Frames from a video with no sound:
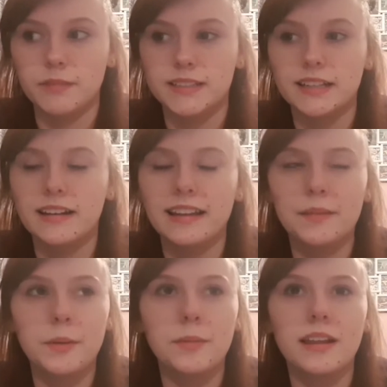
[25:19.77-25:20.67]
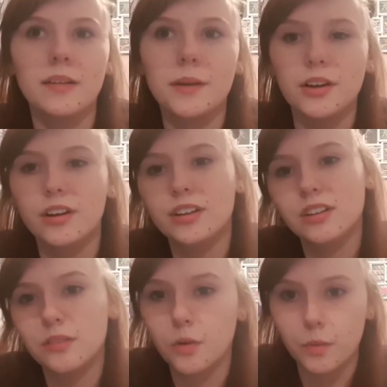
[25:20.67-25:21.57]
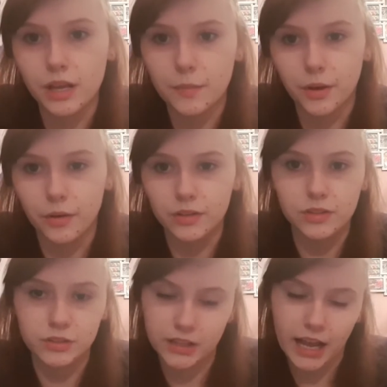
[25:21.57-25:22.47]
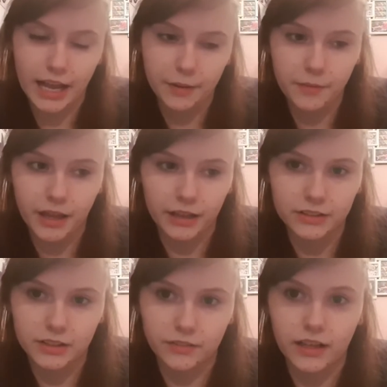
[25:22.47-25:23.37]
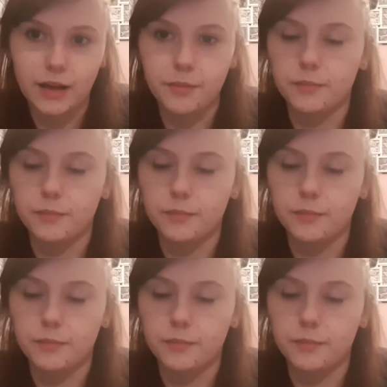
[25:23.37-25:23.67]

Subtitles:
It's not like people are like, oh my god, you're a weeaboo, it's just the anime and stuff like that.